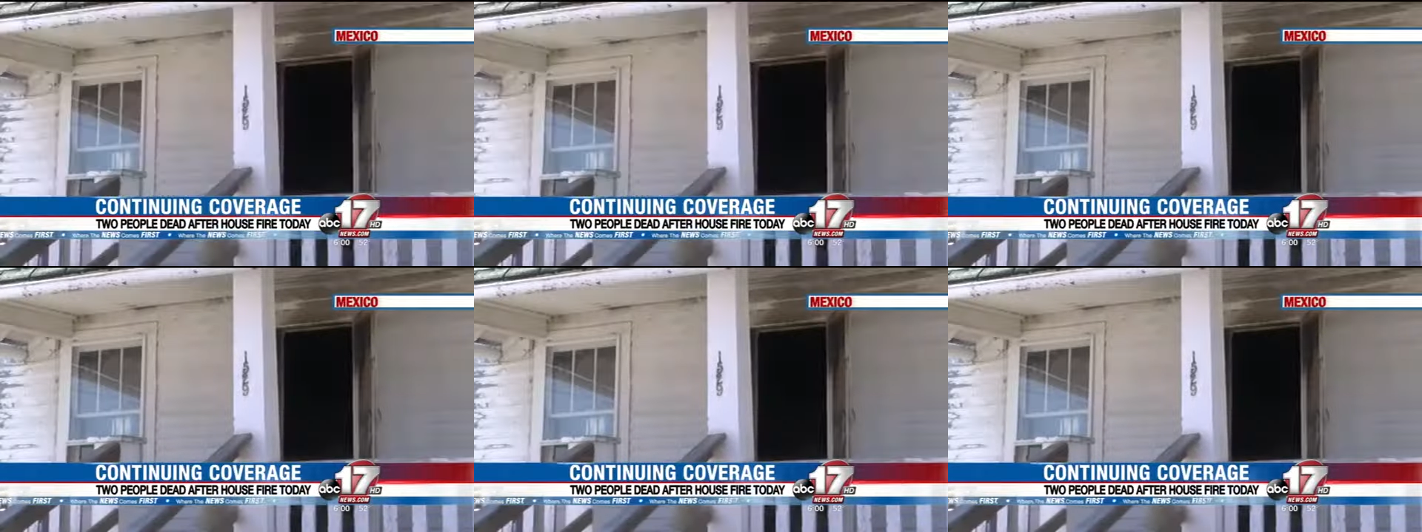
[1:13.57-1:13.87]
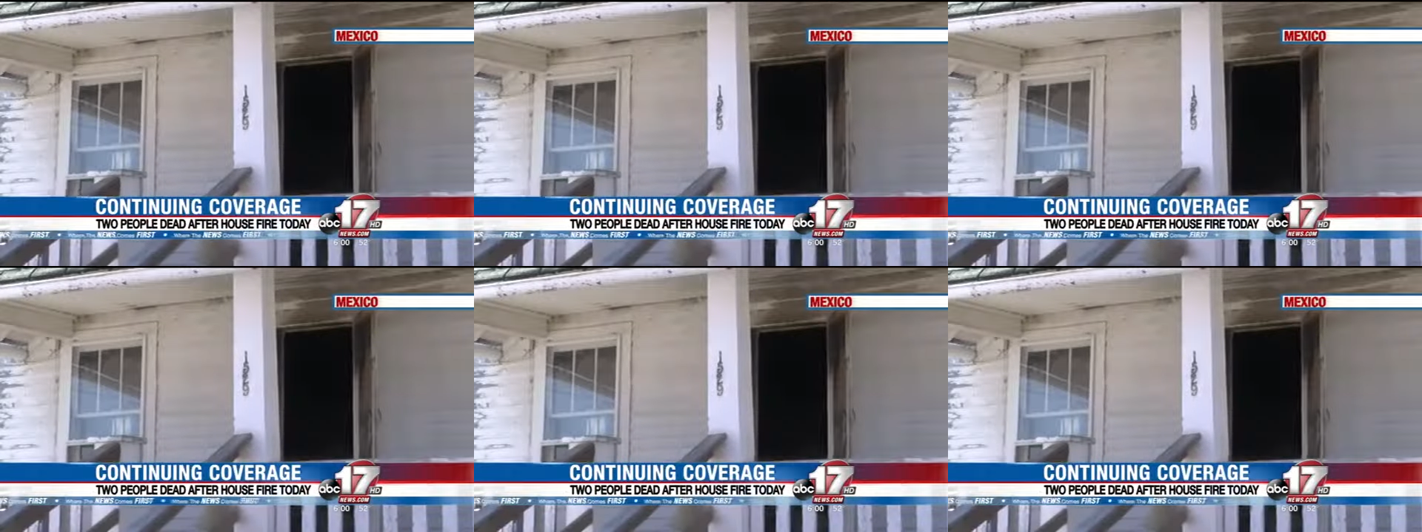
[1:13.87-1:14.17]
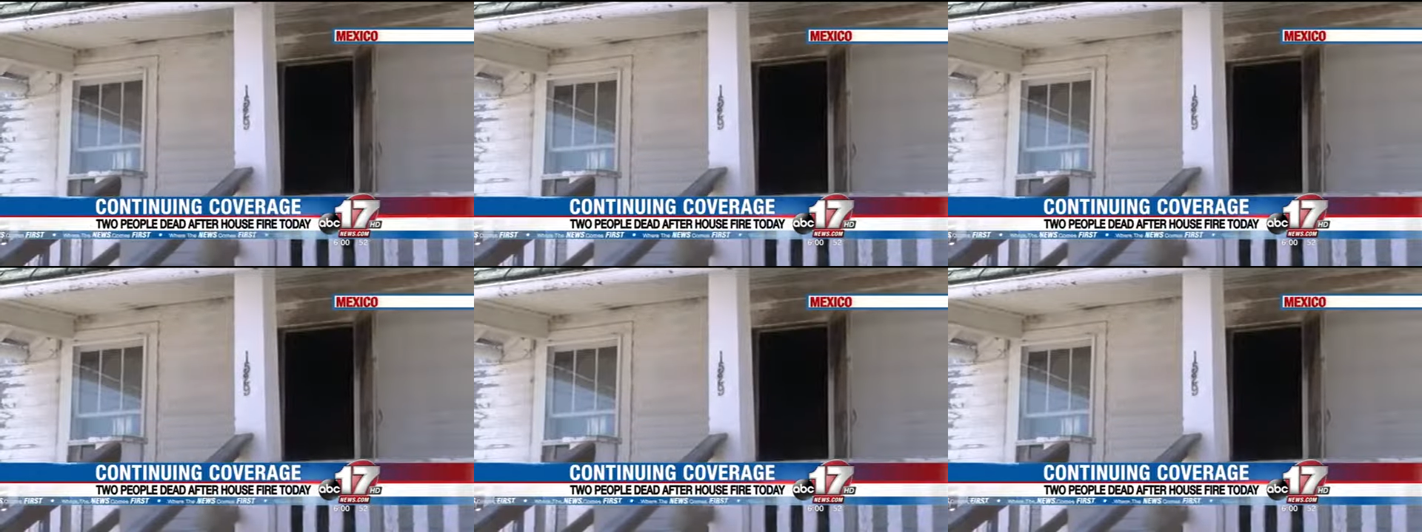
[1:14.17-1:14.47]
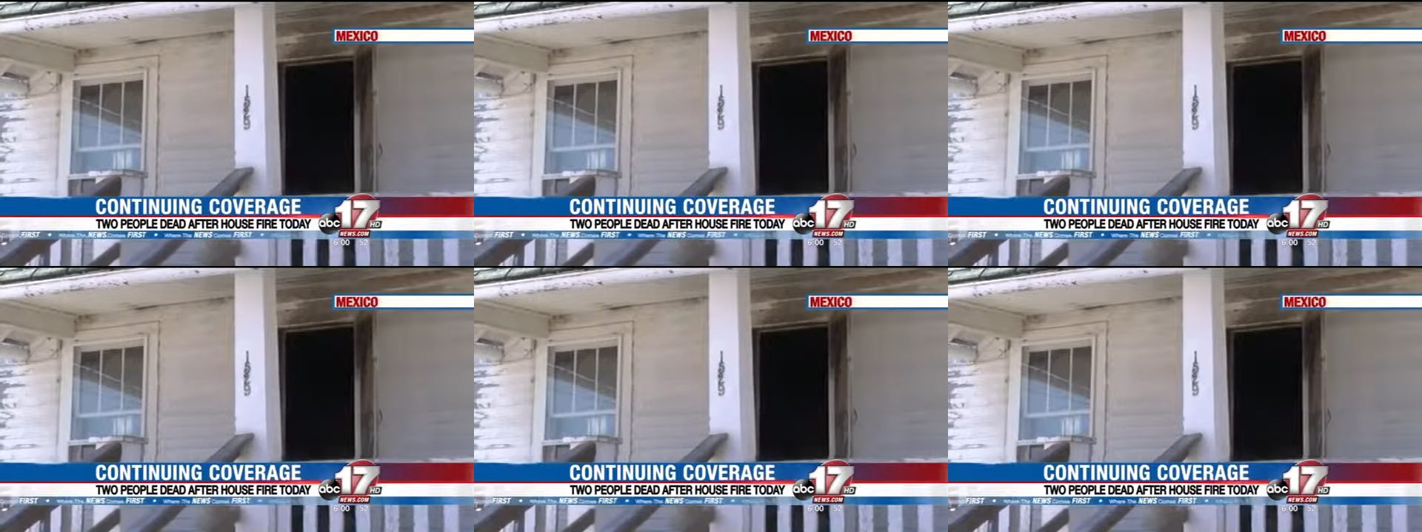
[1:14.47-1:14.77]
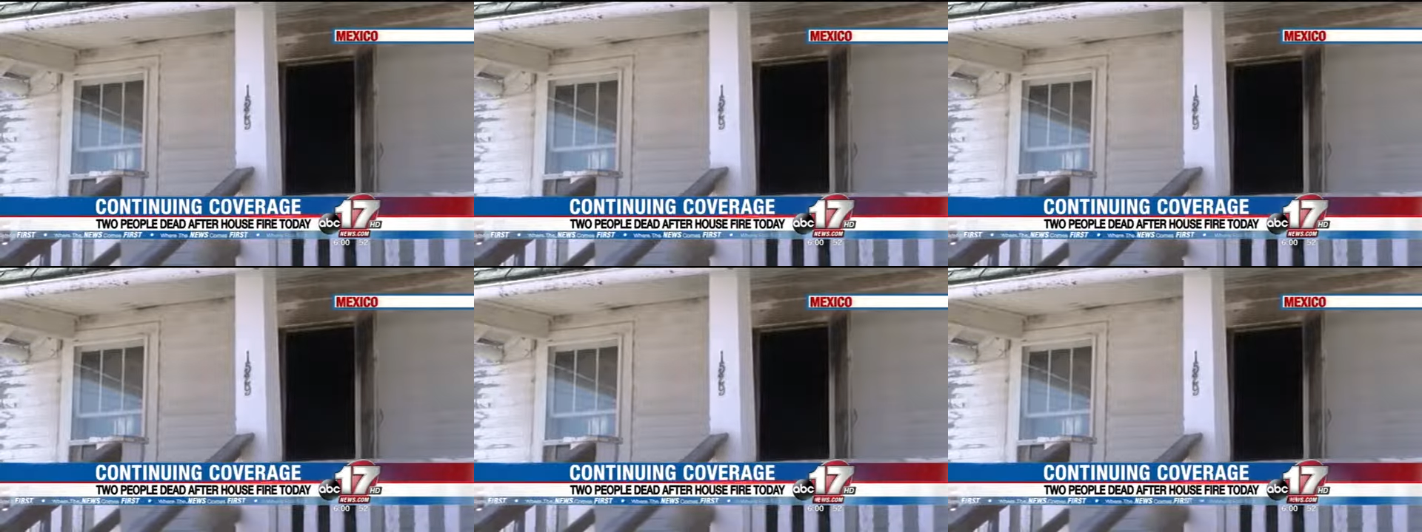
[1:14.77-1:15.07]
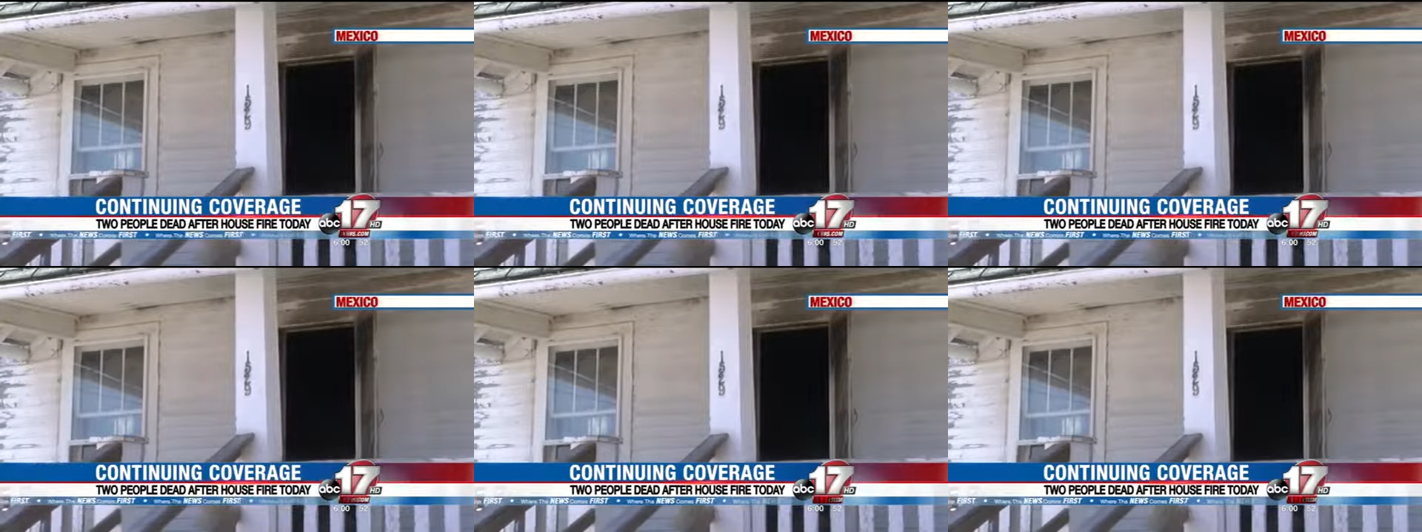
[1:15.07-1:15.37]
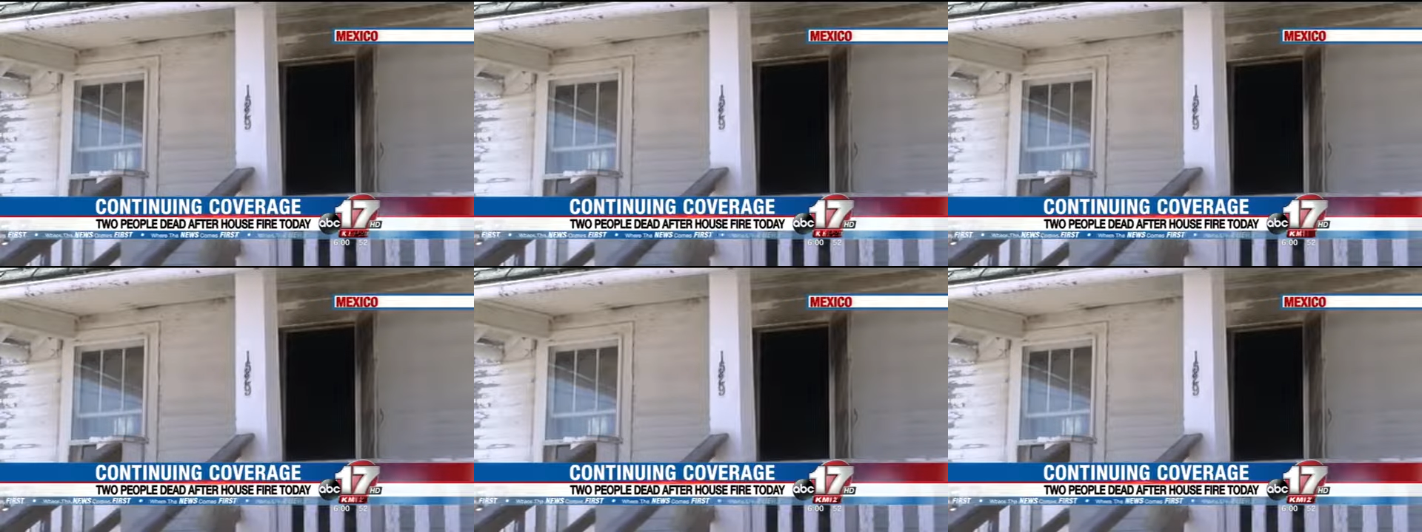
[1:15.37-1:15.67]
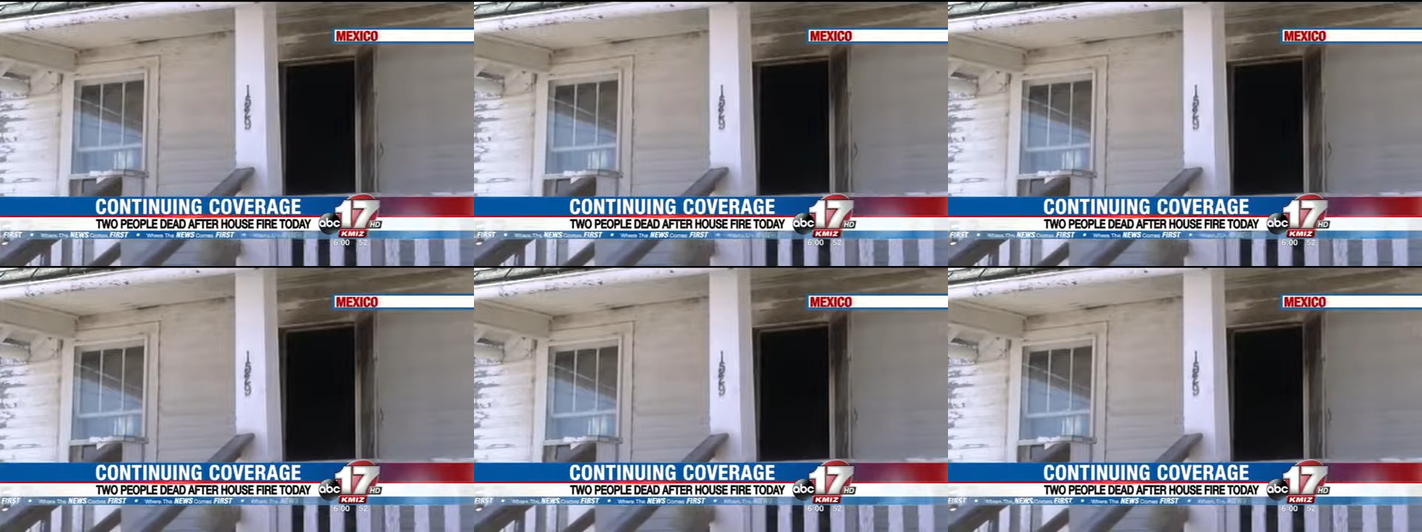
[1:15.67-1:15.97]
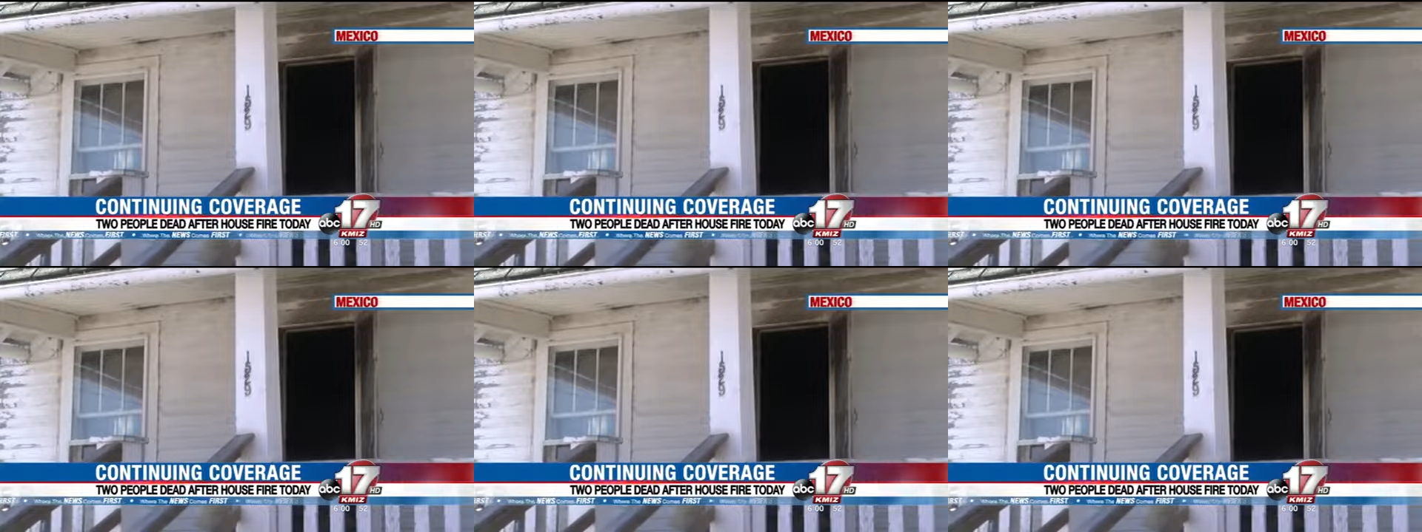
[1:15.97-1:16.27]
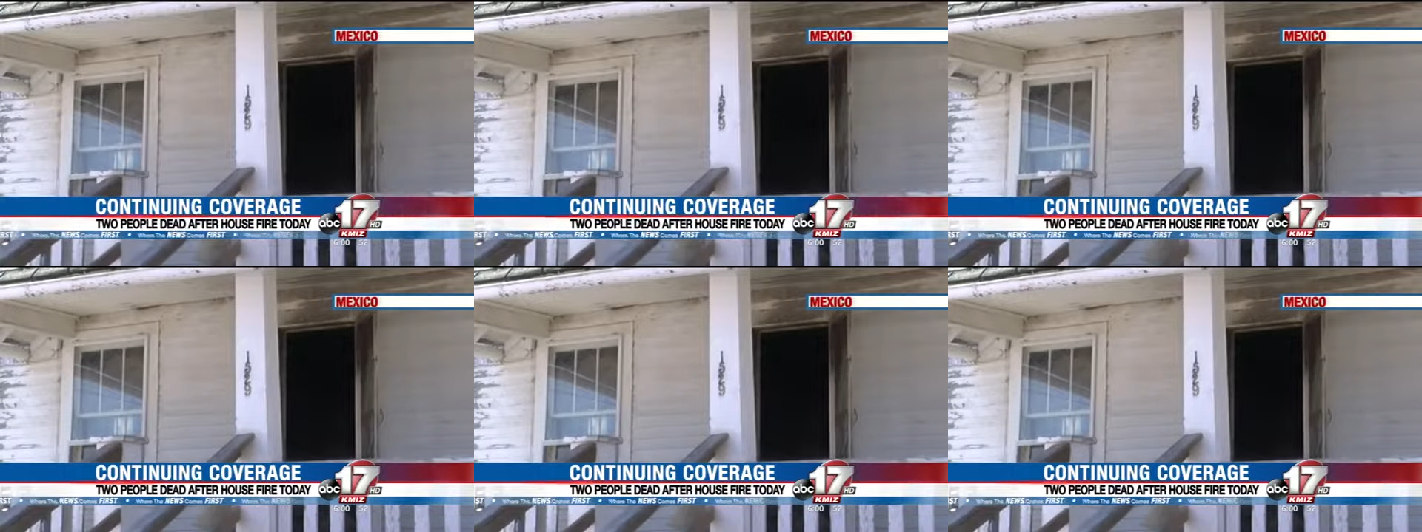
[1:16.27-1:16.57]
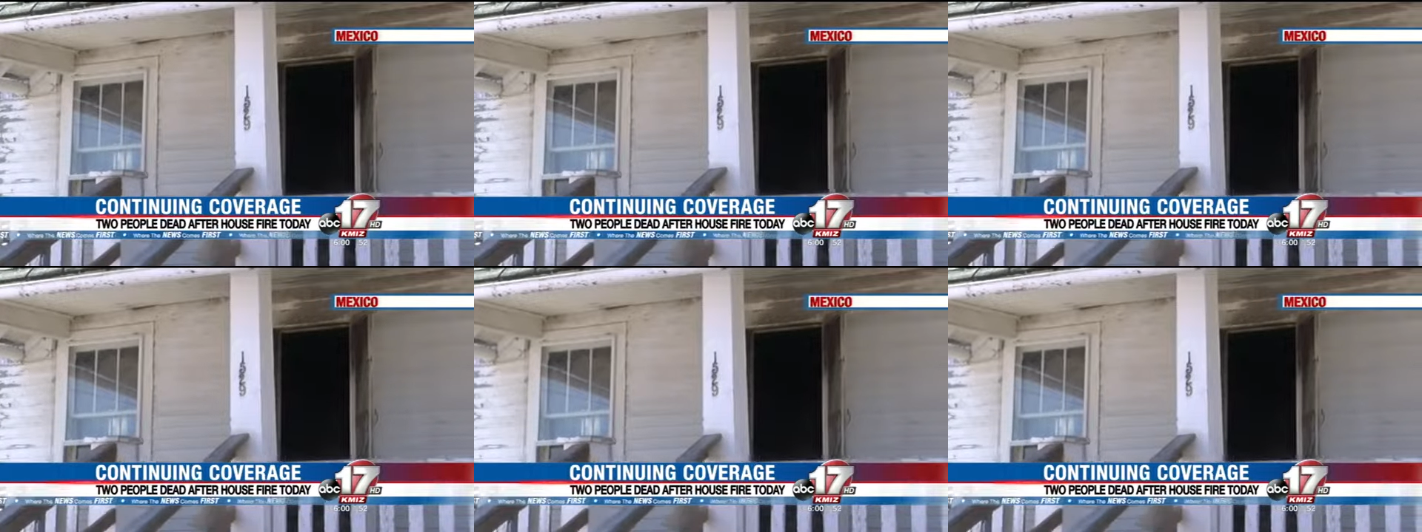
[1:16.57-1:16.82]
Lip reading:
No face is visible, so there are no lips to read.